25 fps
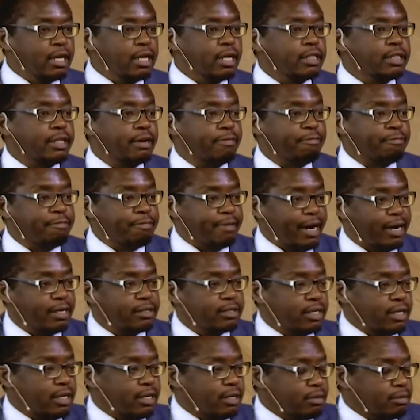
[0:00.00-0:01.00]
there's
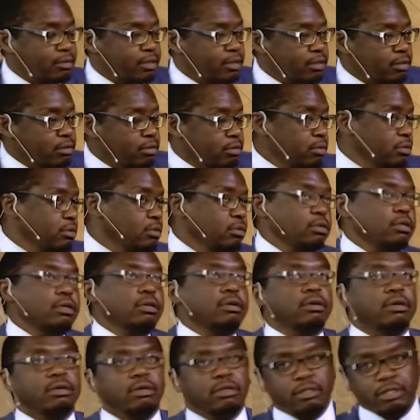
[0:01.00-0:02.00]

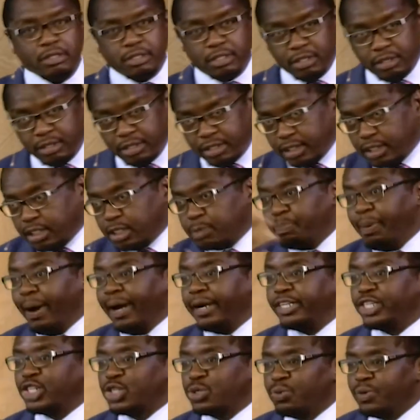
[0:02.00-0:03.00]
a
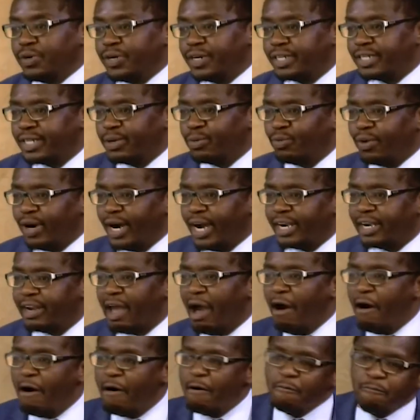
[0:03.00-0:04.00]
Spanish word, the word
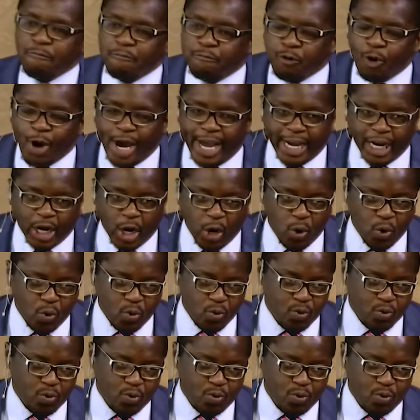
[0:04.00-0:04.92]
fuego.